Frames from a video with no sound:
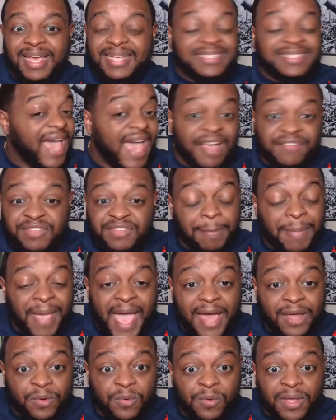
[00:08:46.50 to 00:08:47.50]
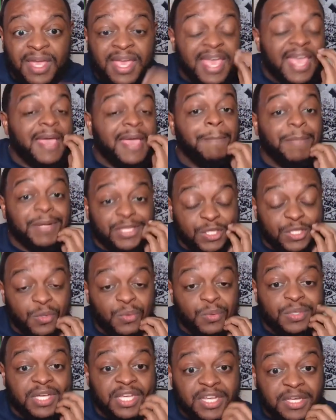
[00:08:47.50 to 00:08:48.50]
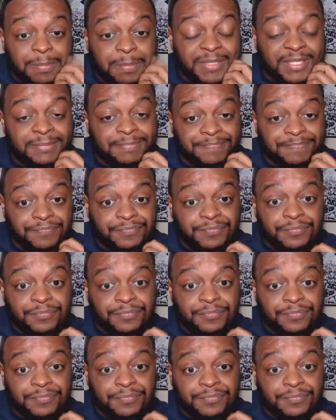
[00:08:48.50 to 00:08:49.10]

is half the battle. And Bethune-Cookman,